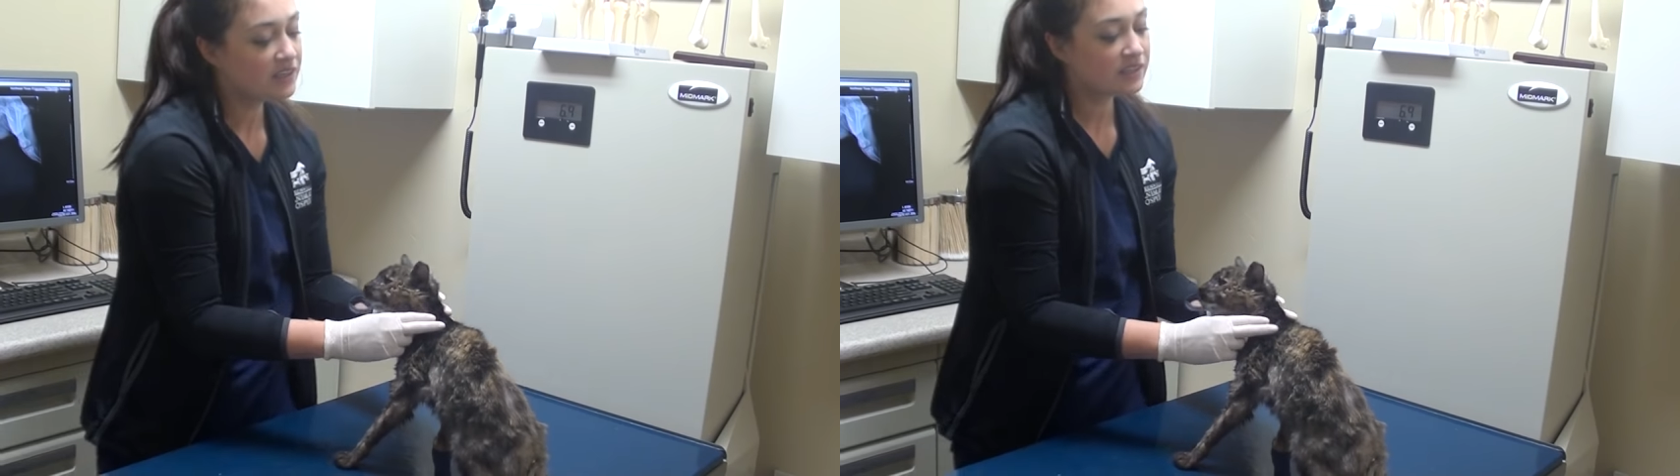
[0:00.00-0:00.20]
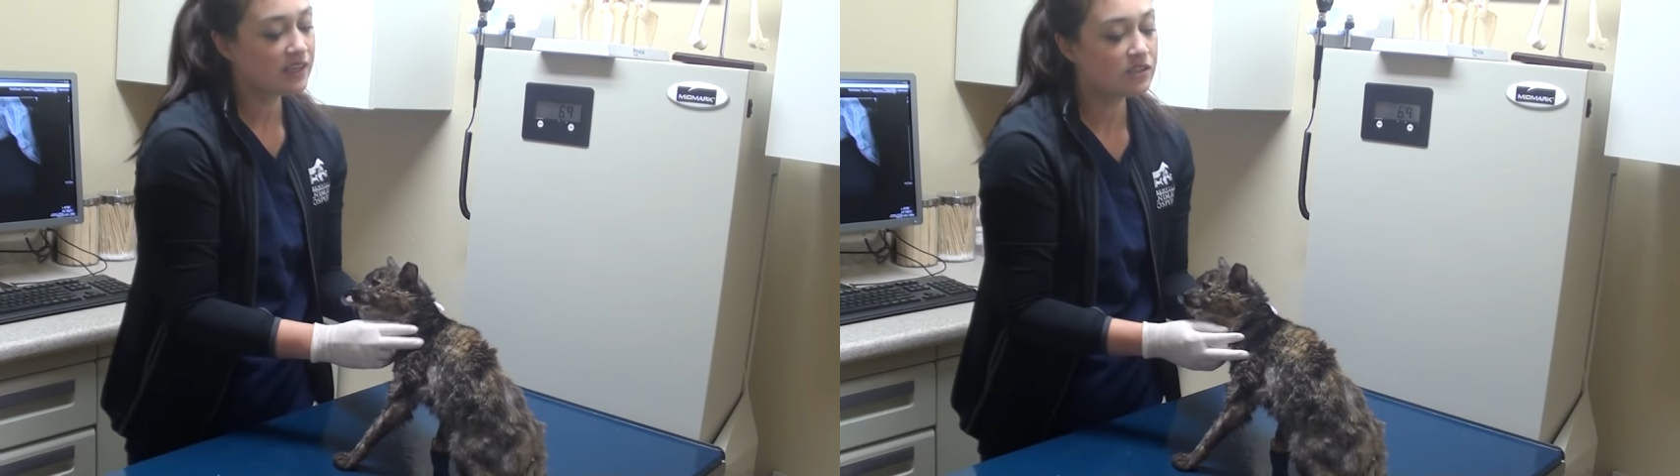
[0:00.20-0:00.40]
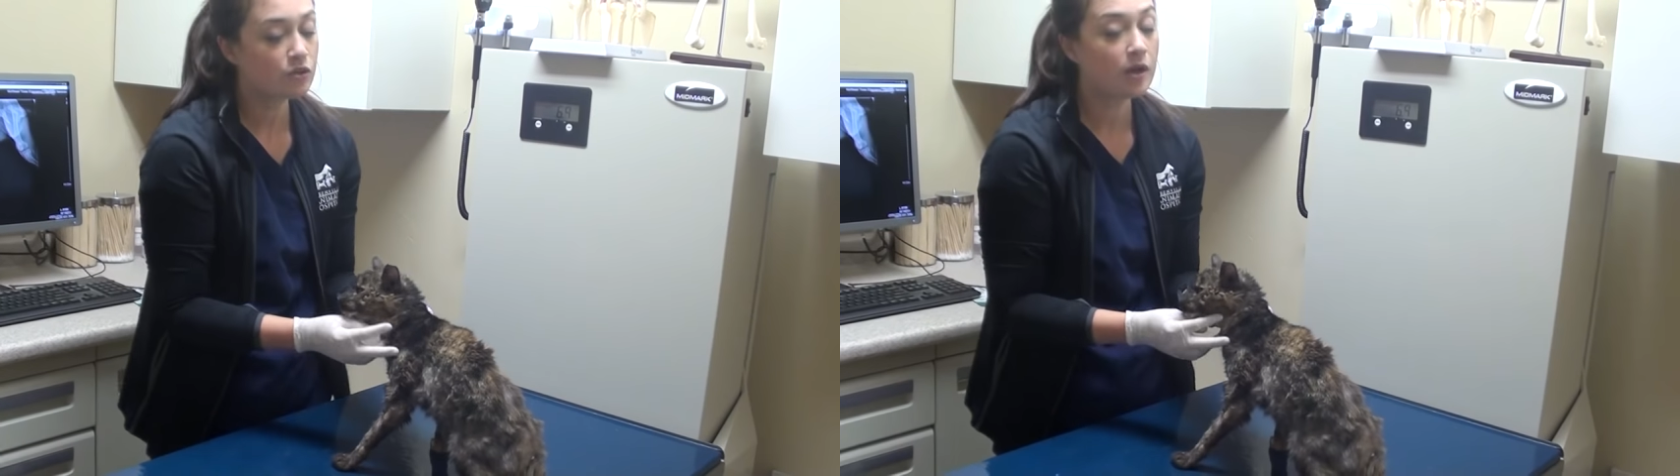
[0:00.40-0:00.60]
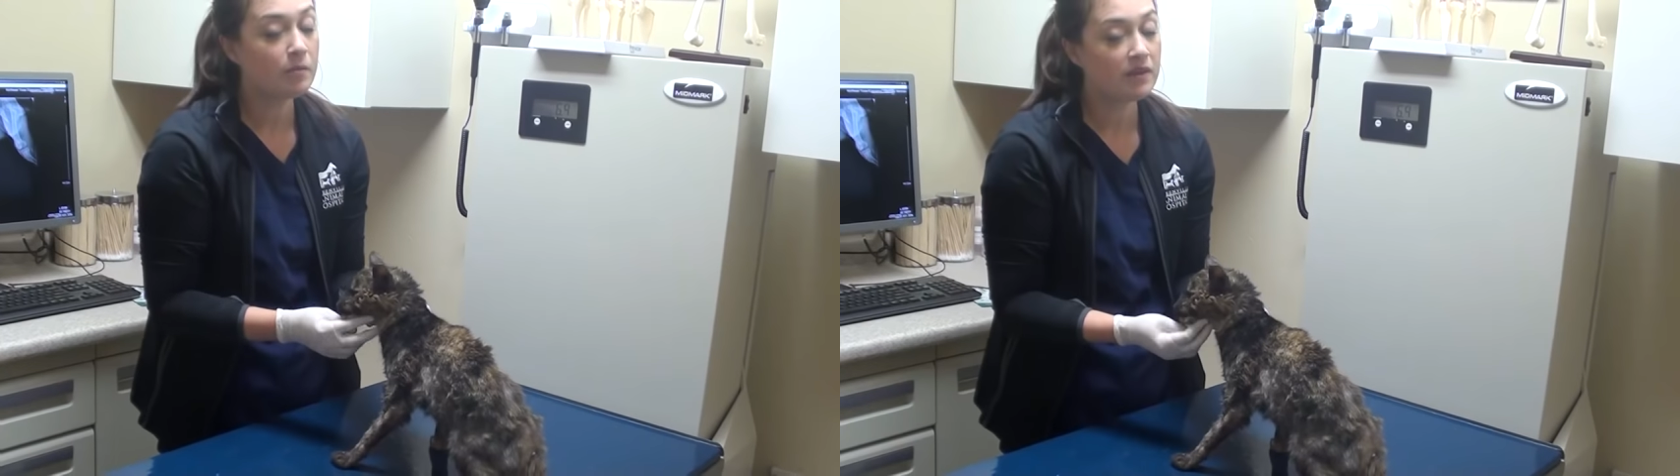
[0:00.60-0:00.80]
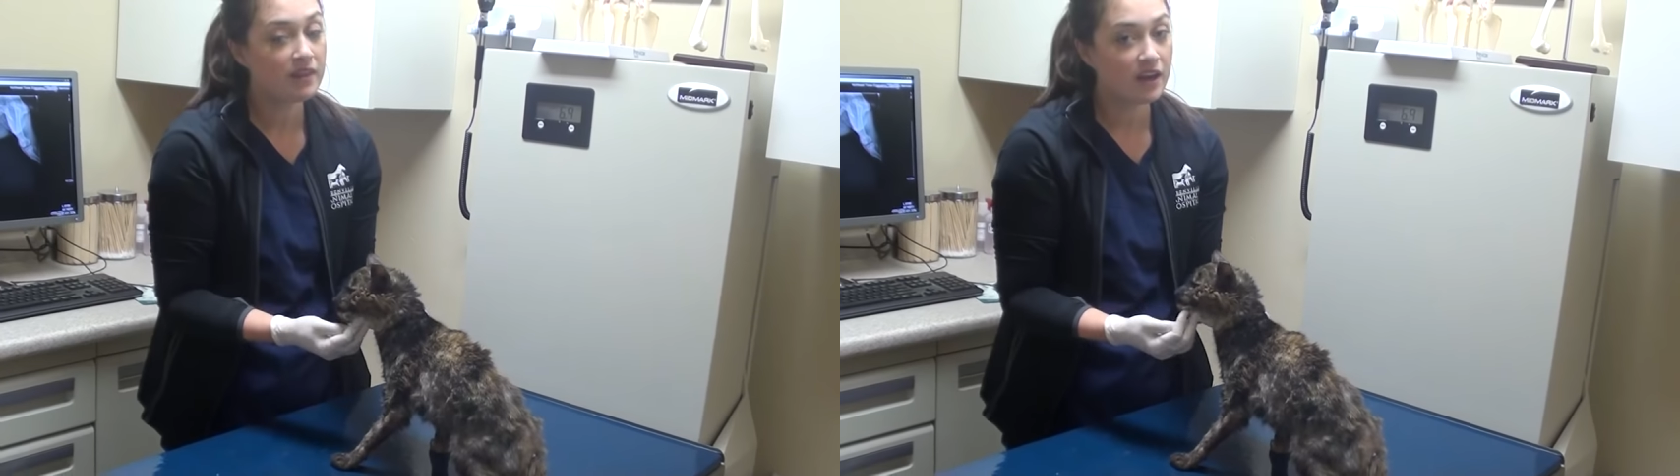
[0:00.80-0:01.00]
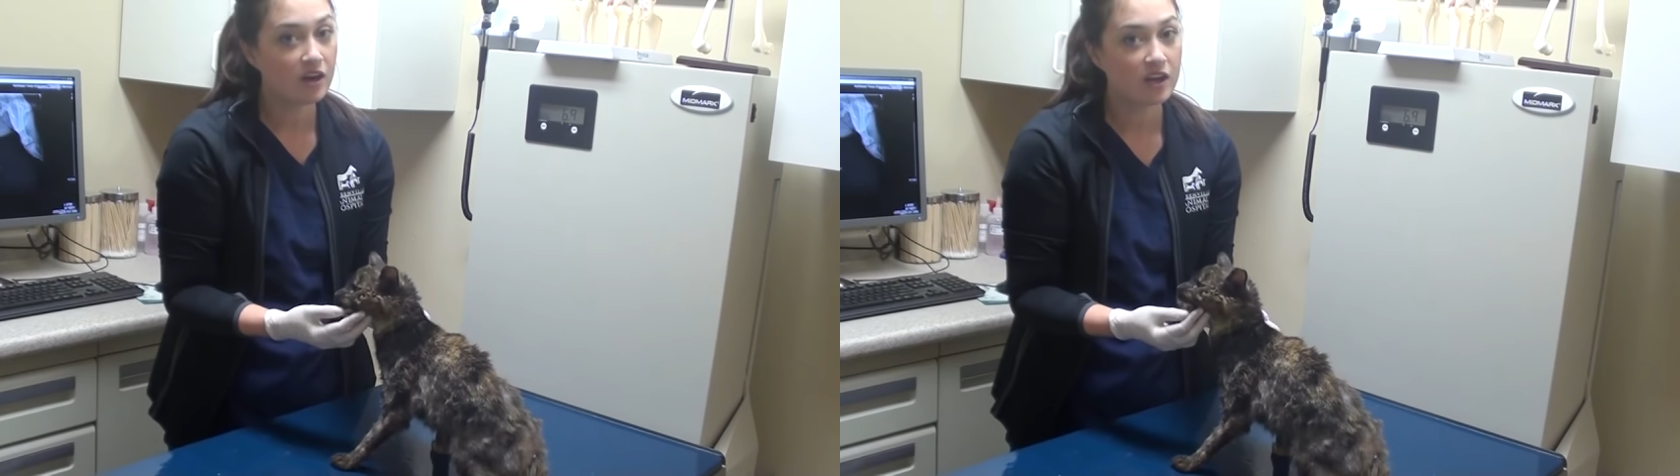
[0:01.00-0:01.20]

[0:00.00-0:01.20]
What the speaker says: did a skin scraping there,